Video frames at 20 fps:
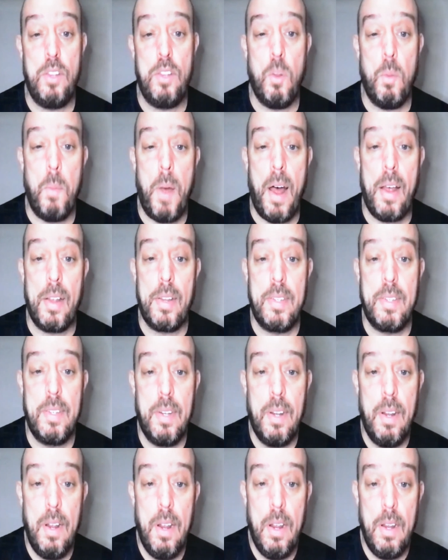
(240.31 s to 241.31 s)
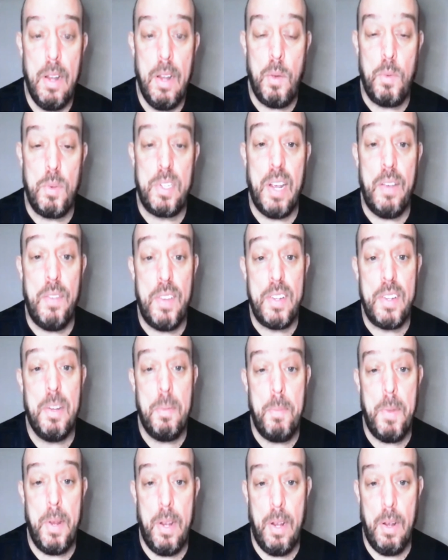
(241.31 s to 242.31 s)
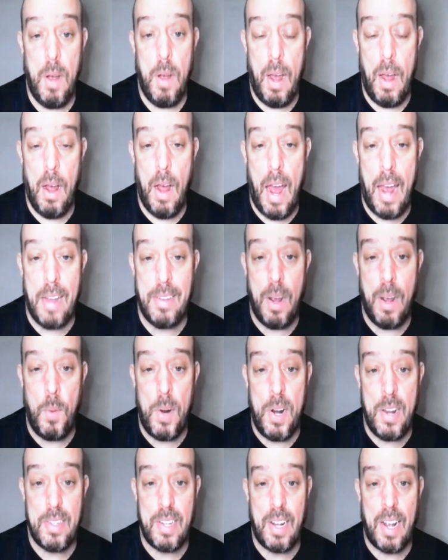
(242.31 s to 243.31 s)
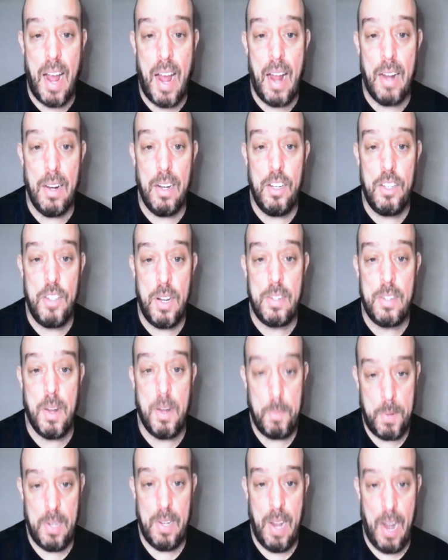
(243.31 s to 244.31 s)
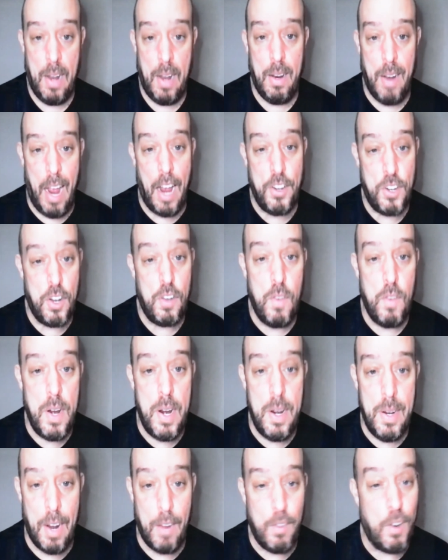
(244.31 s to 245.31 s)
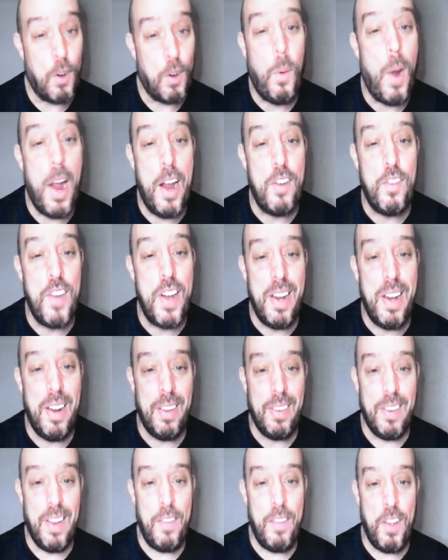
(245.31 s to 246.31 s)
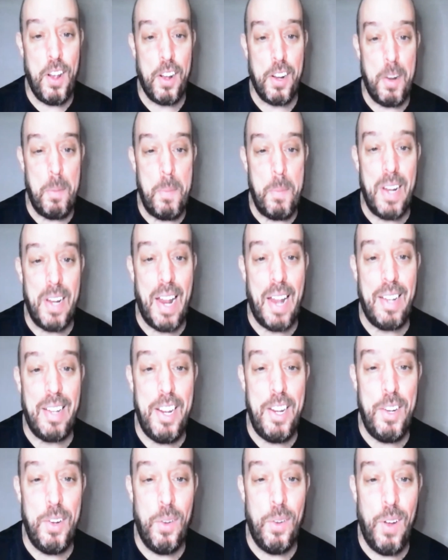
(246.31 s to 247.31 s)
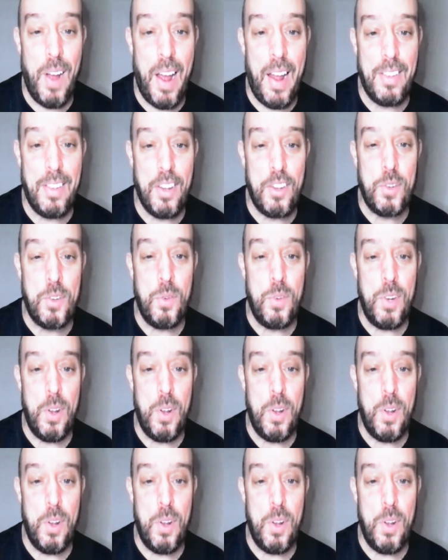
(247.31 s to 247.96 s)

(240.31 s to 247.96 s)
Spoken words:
Tomas. It was given to me as I went into college as something that I should read, like required reading if you're going to be a Latino at the SUNY